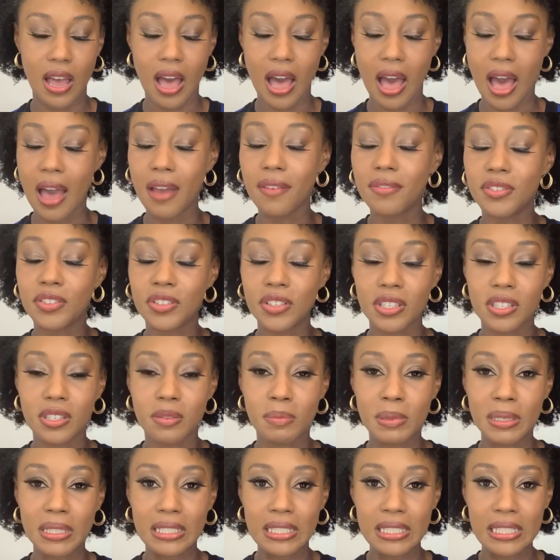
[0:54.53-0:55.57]
I've just
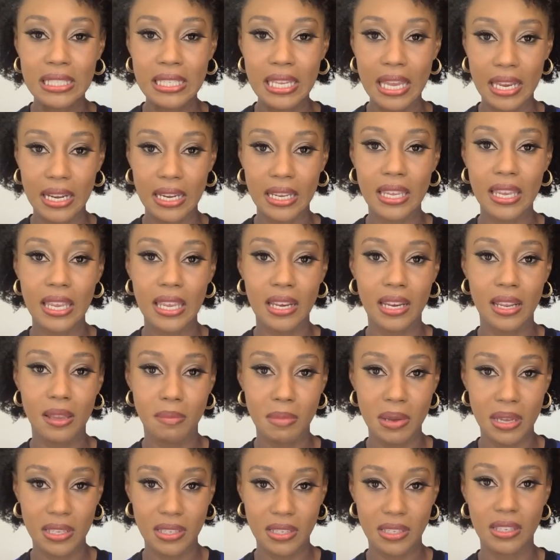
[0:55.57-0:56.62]
been dedicating
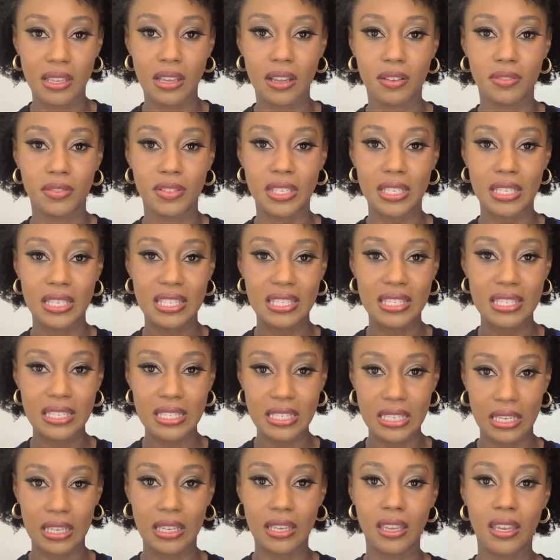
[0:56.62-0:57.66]
myself to
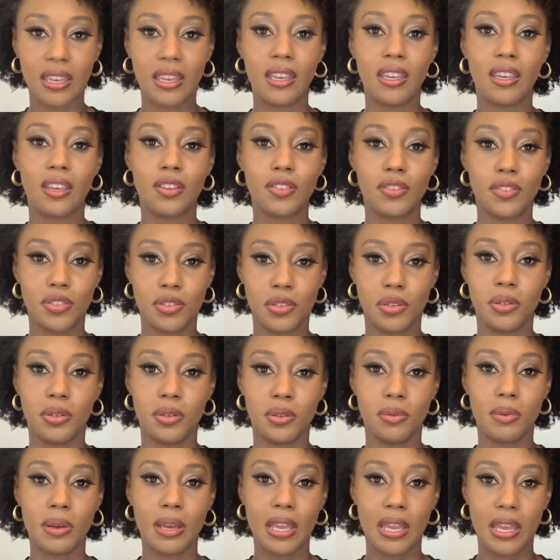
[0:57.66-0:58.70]
sticking
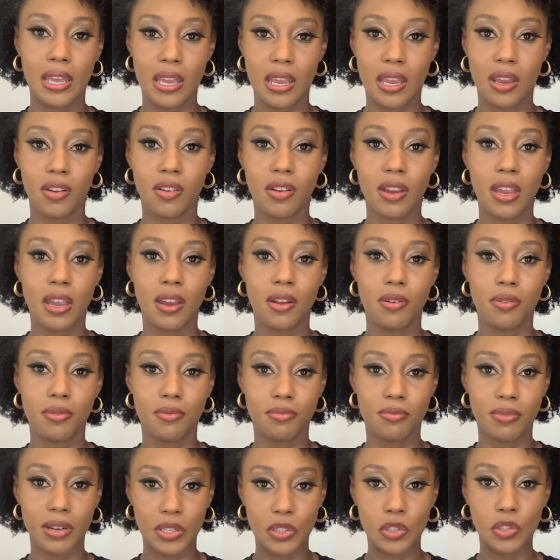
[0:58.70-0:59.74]
to a hair care
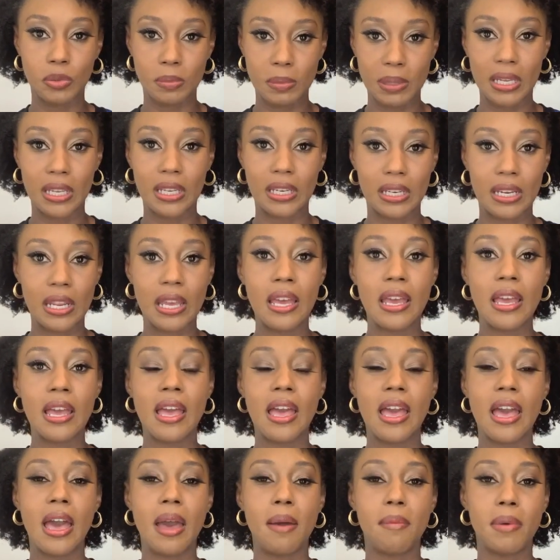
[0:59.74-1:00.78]
regimen.
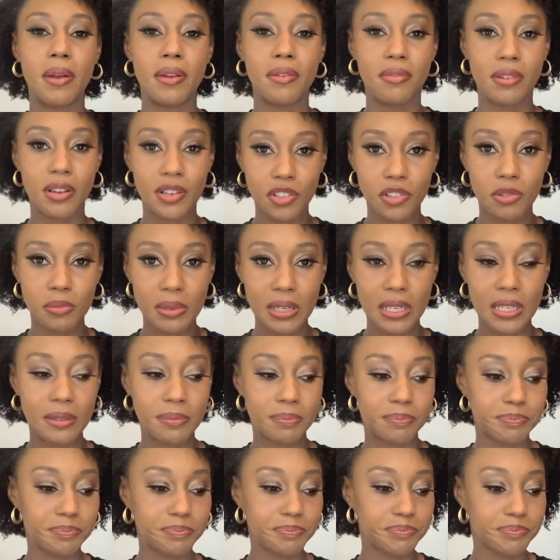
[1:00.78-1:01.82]
And my
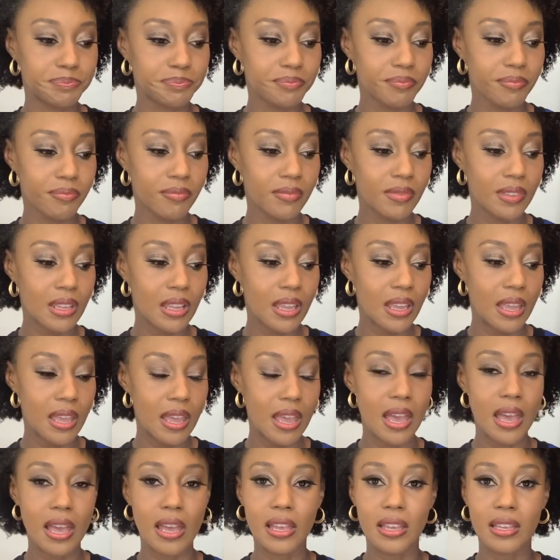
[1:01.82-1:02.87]
regimen
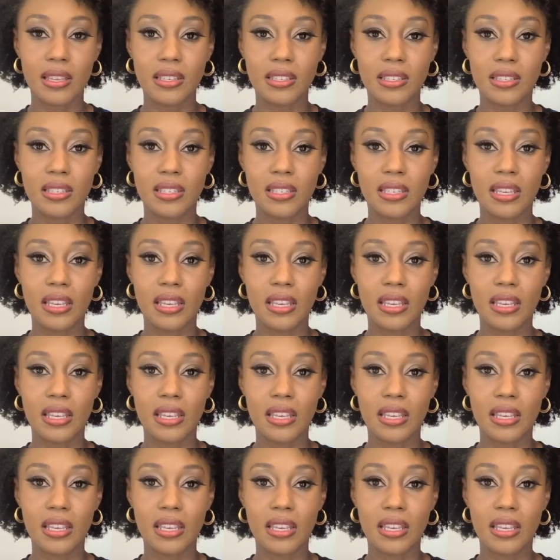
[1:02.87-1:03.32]
has